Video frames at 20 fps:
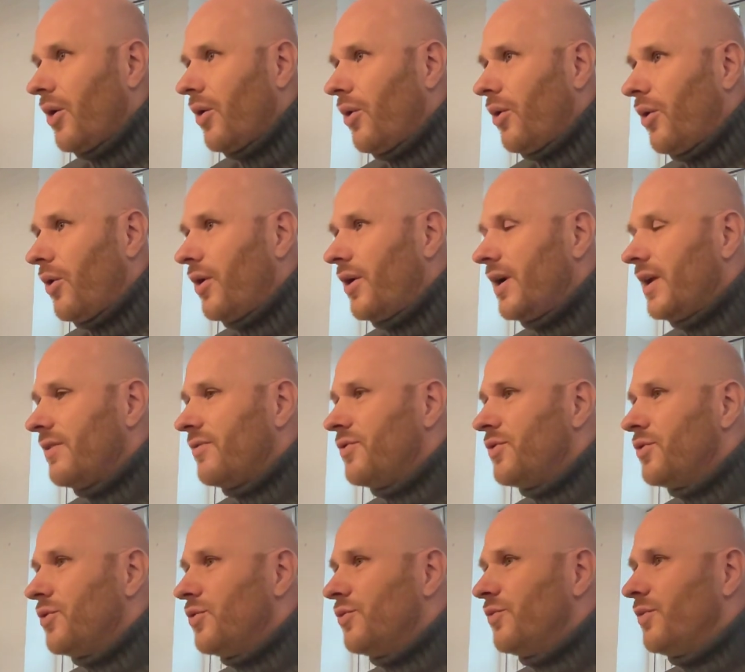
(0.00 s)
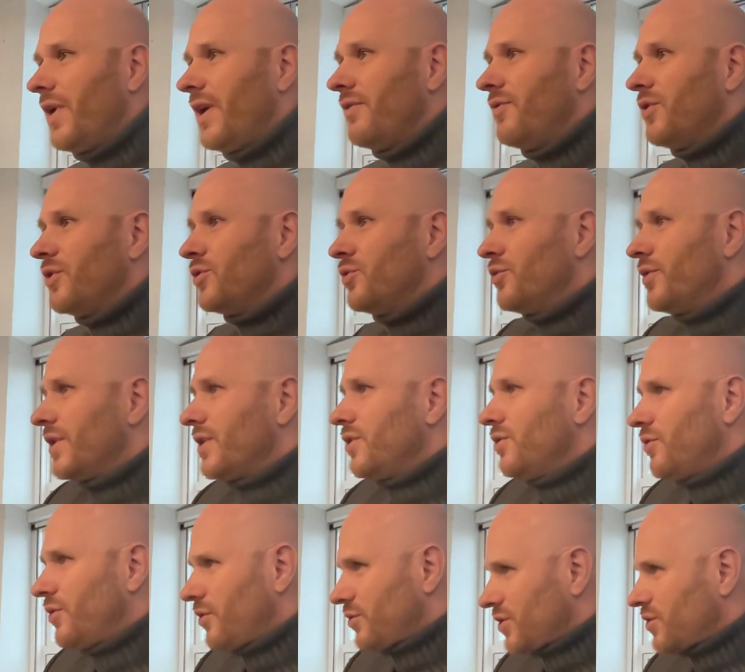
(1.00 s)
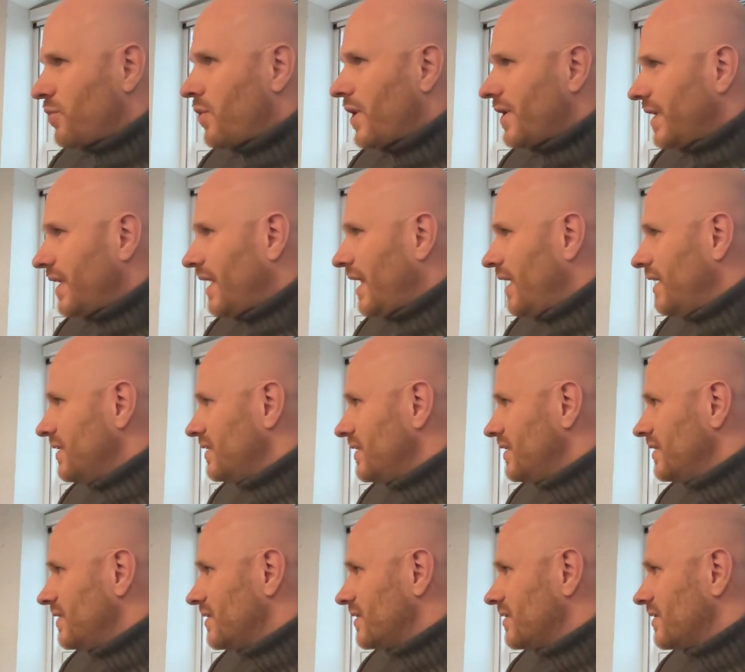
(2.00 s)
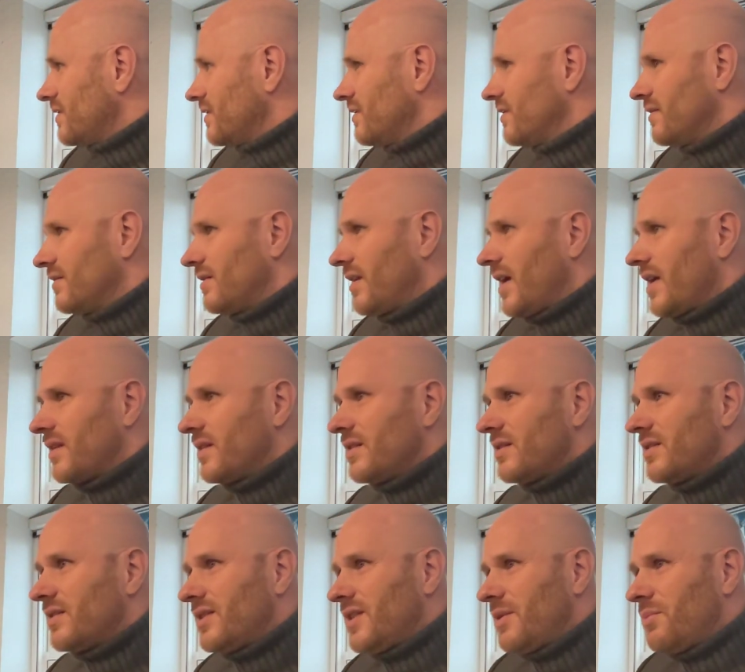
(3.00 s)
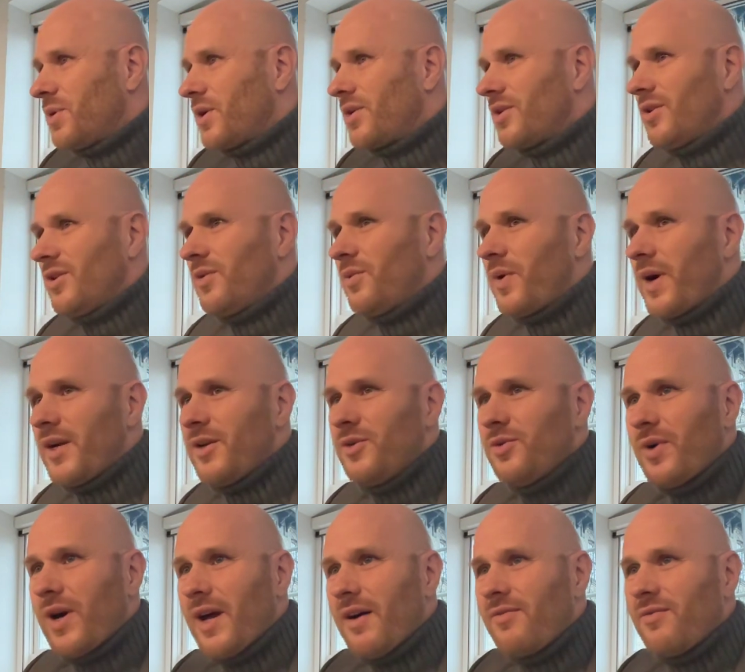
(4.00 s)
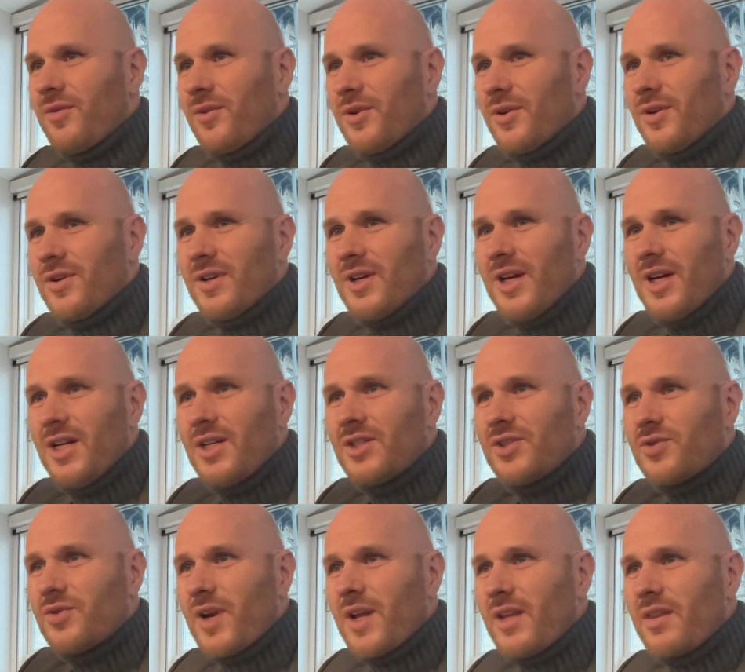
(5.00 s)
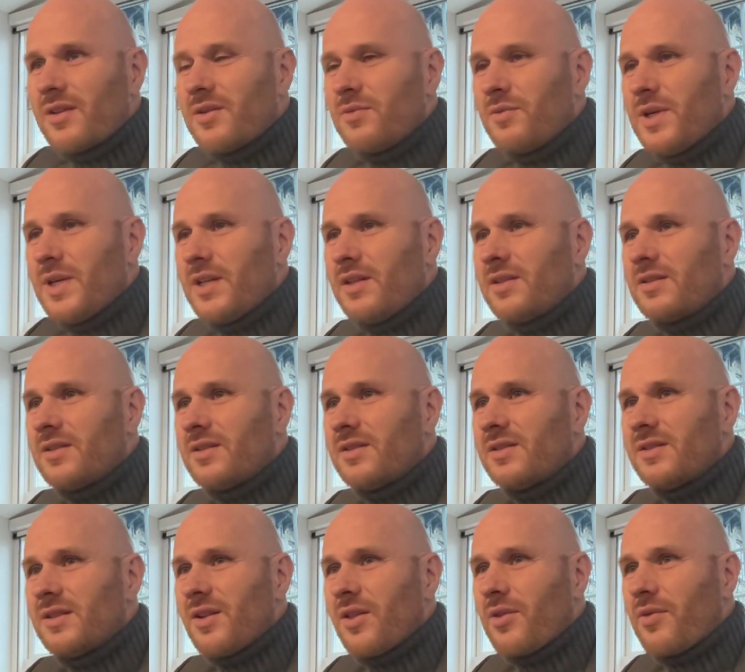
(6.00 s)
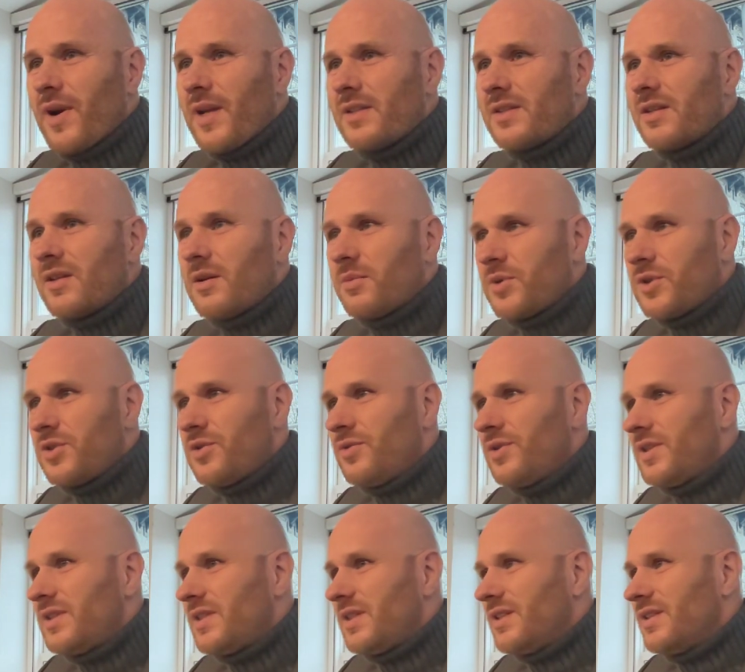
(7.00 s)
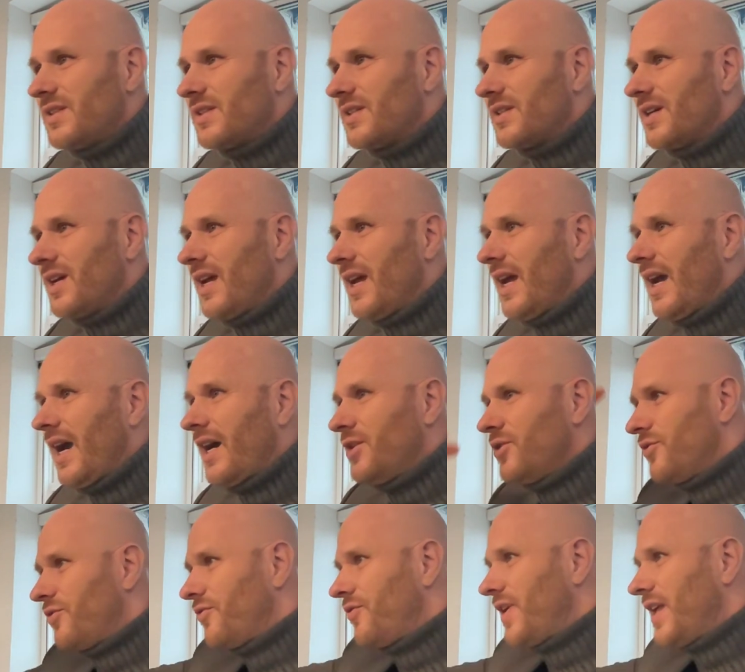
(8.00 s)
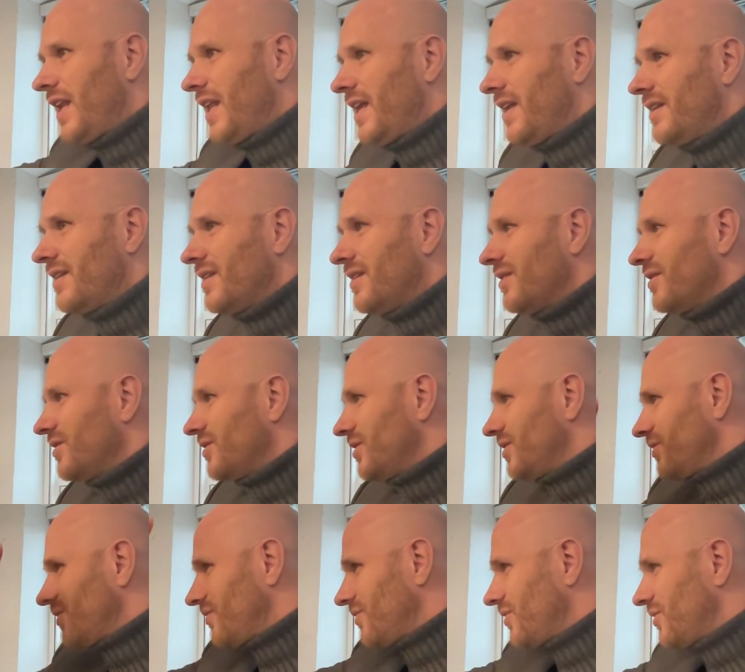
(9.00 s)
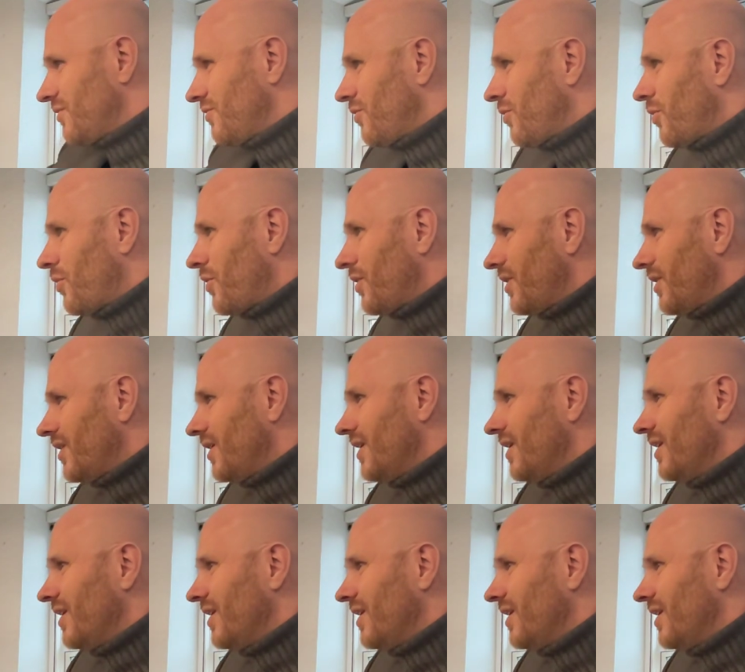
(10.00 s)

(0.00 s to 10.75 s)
Or if you're doing, SWOT analysis, like this typical where you have strengths and weaknesses and threats and opportunities, and you fill in the four